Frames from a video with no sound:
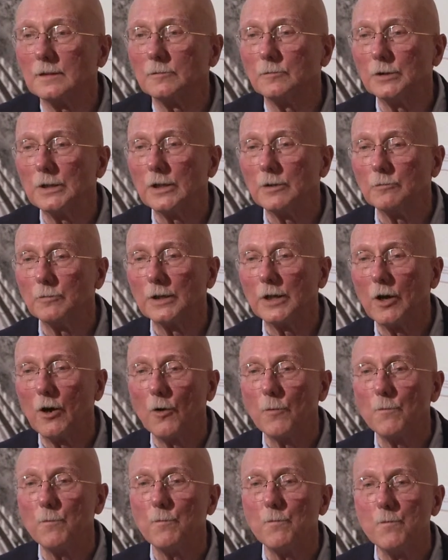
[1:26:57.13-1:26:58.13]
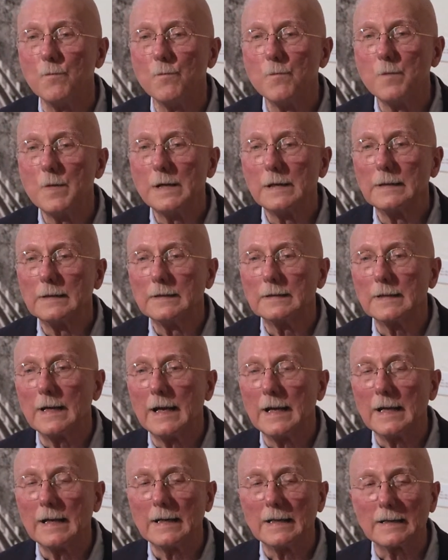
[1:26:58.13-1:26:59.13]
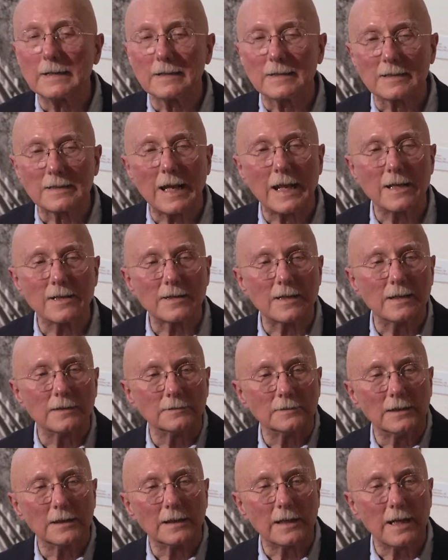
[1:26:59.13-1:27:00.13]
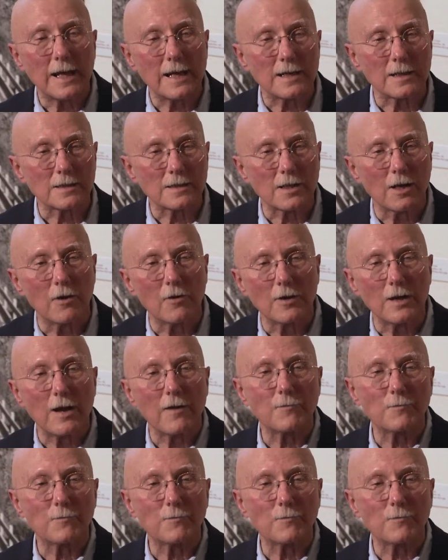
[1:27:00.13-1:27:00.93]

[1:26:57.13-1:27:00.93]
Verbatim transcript: we, we hope Uh, stays at a slow enough